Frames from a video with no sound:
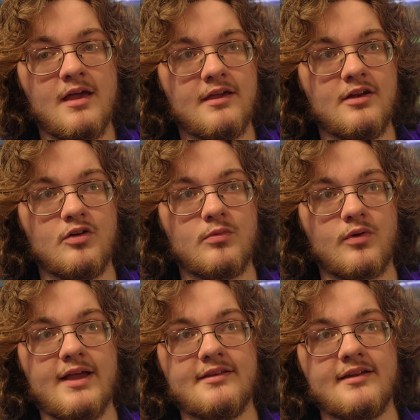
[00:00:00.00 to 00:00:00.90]
You know,
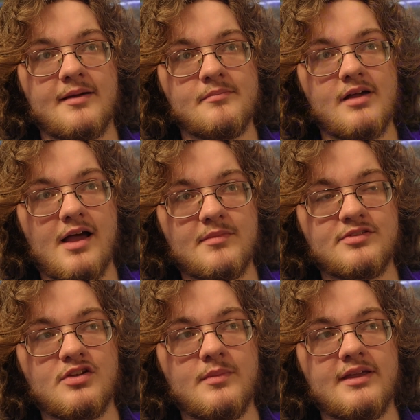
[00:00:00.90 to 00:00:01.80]
granted, I'm
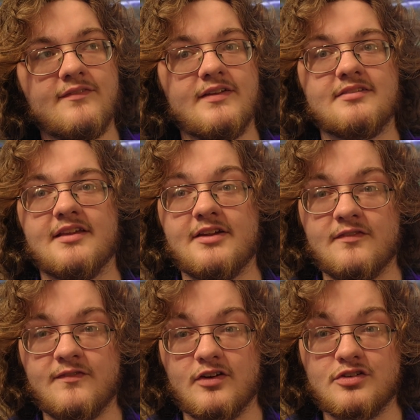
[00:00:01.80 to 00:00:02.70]
assuming if it's like your
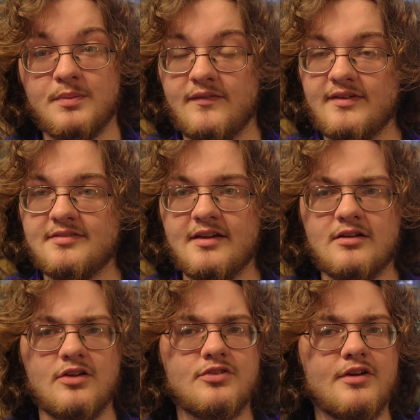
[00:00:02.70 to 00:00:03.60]
first PVC
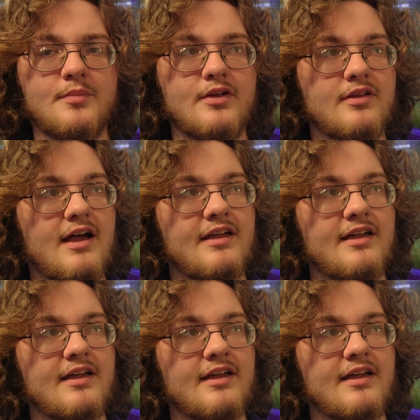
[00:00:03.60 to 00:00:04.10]
enclosure you build,